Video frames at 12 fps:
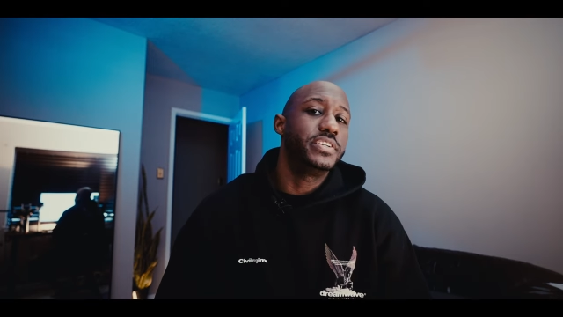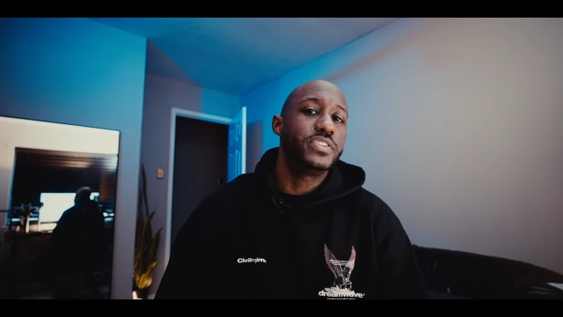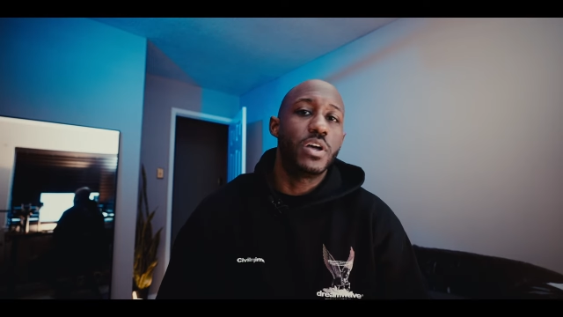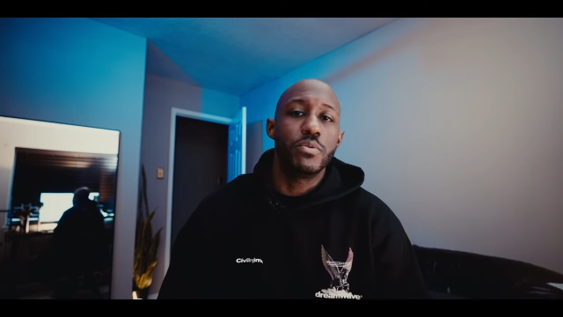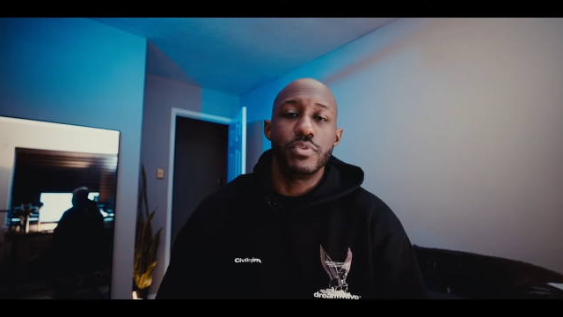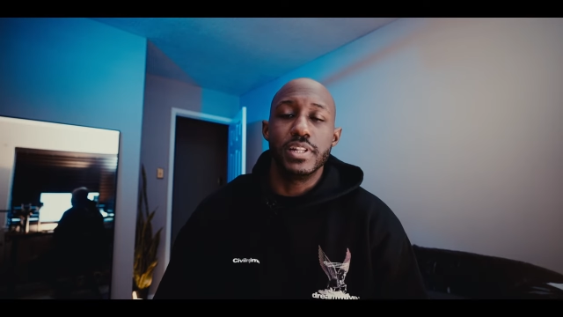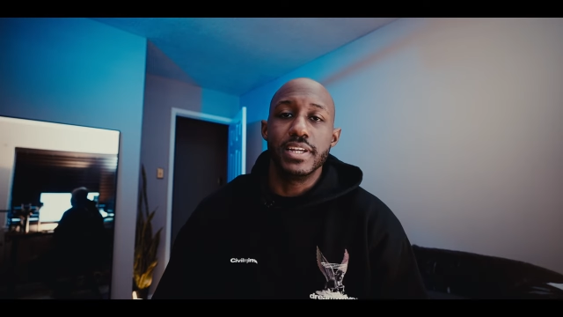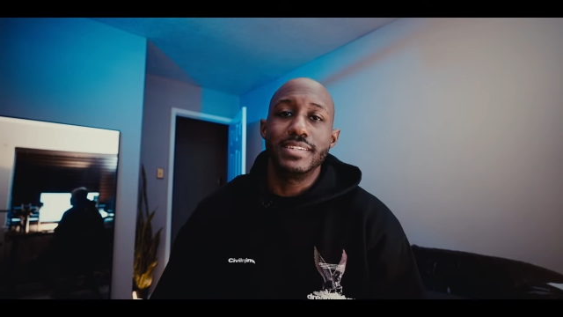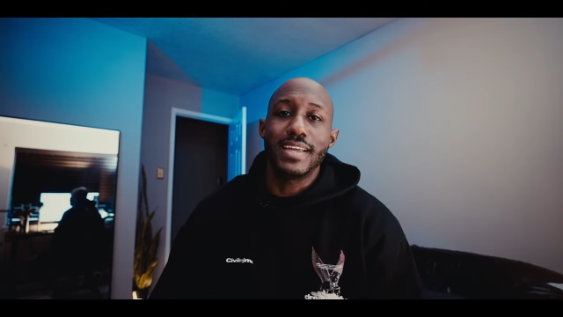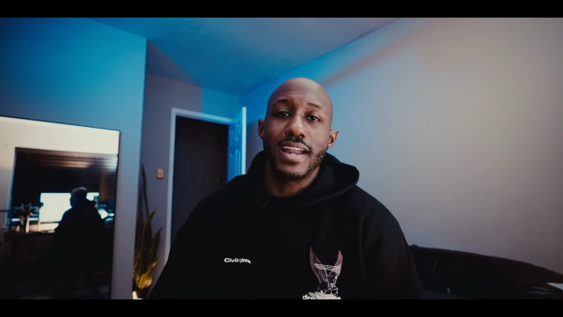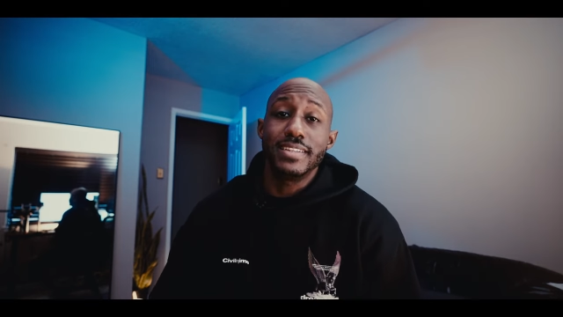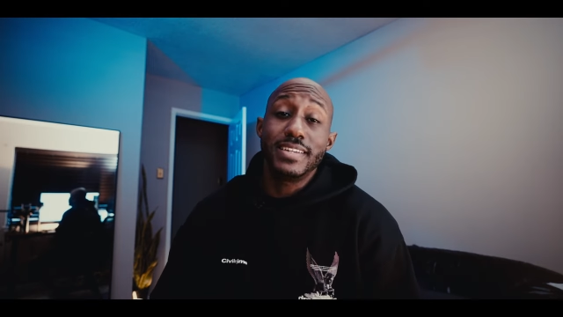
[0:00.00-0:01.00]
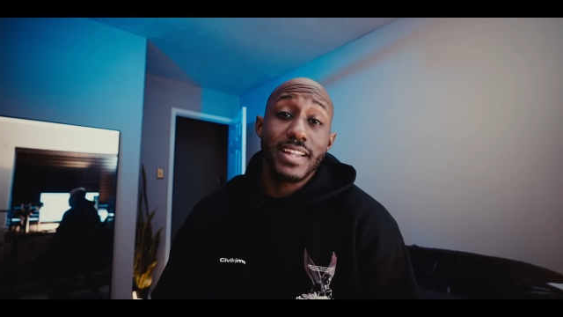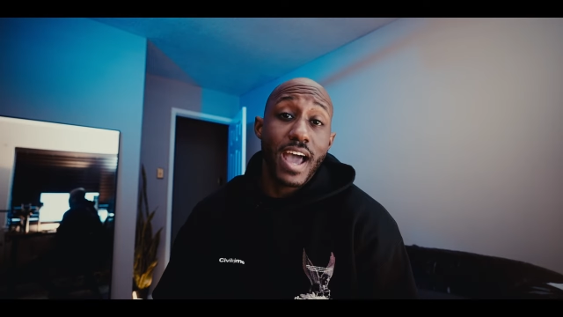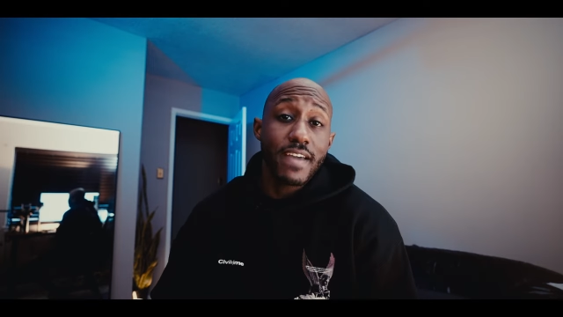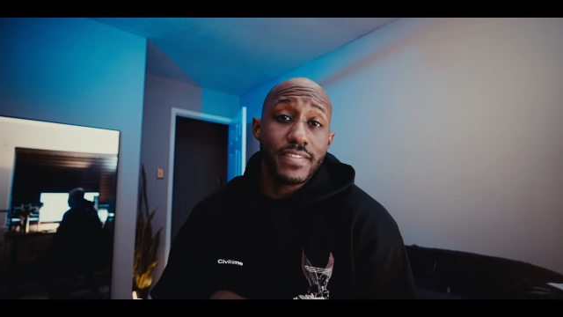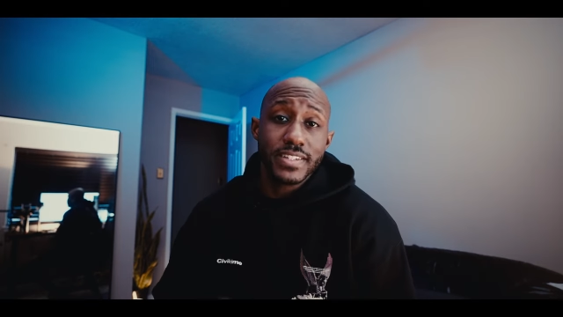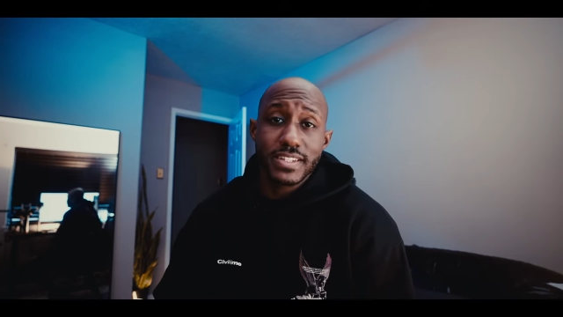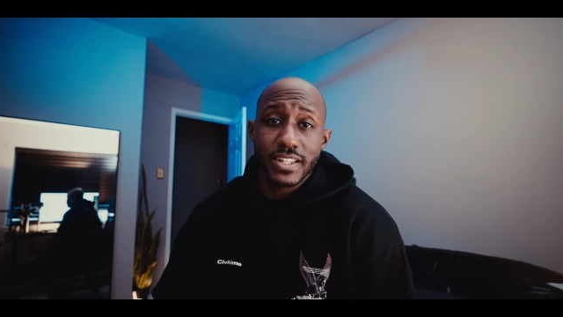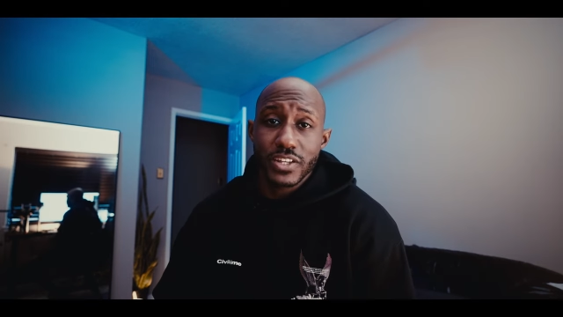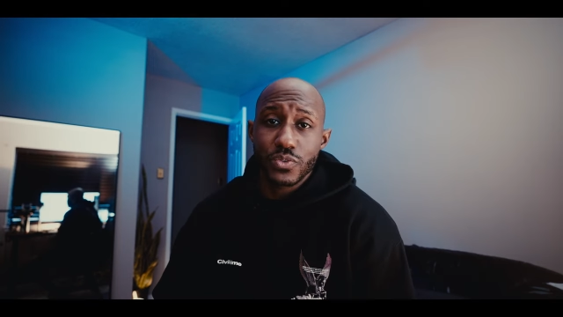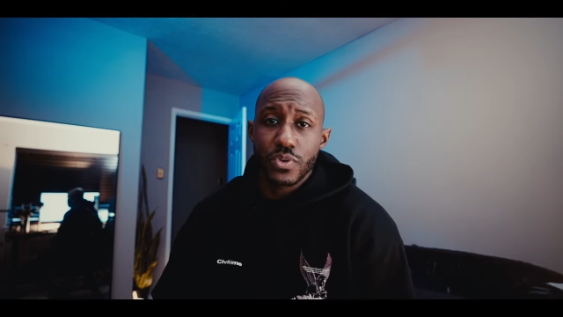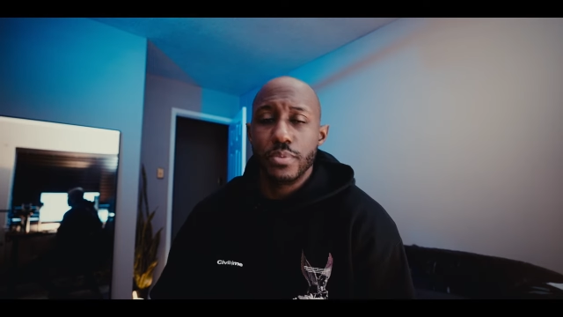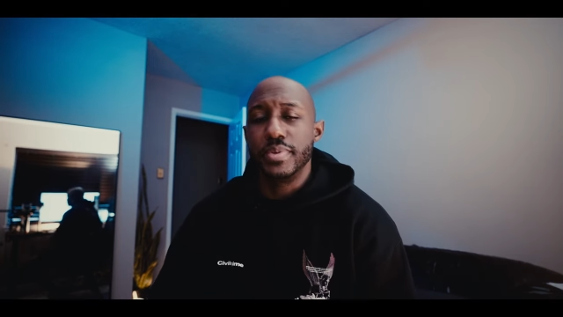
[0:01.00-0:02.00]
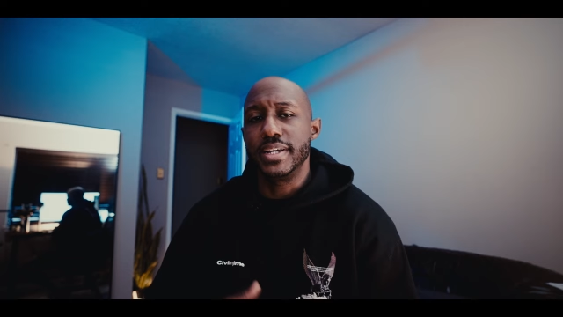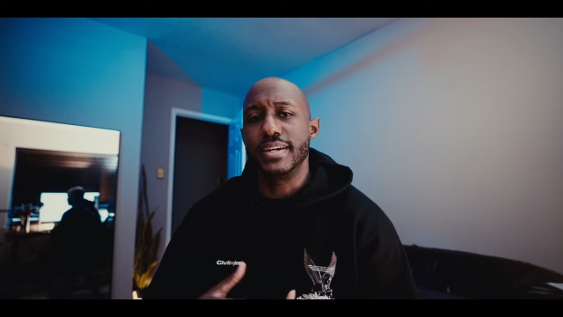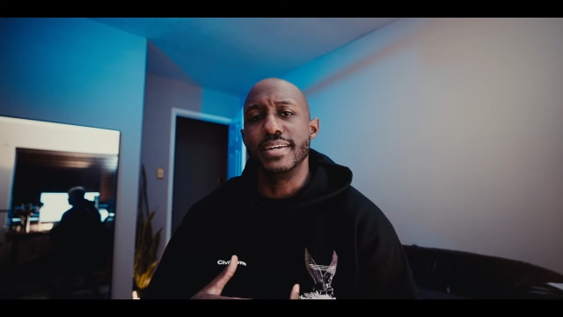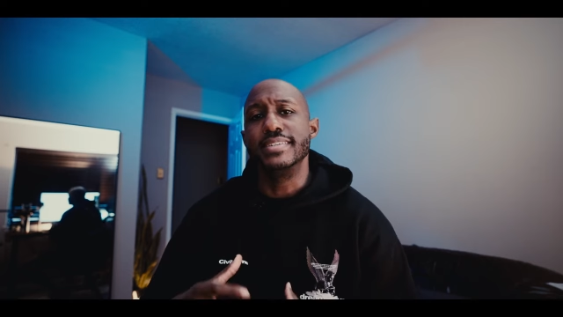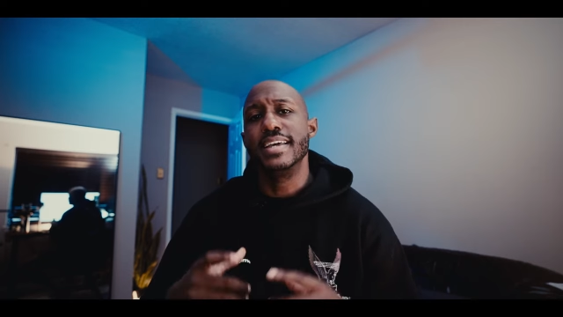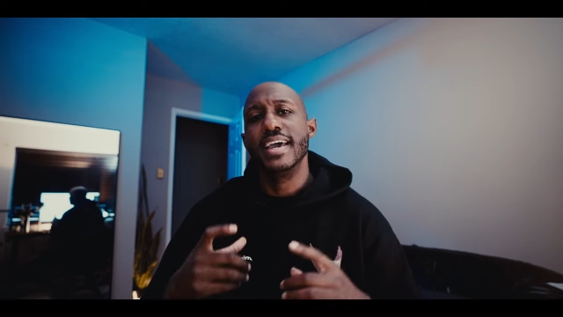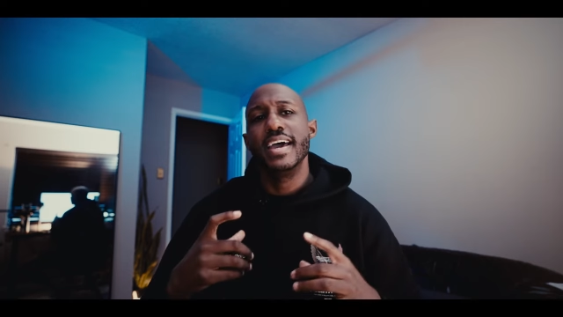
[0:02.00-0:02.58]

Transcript: so I'm really excited to dive into this one because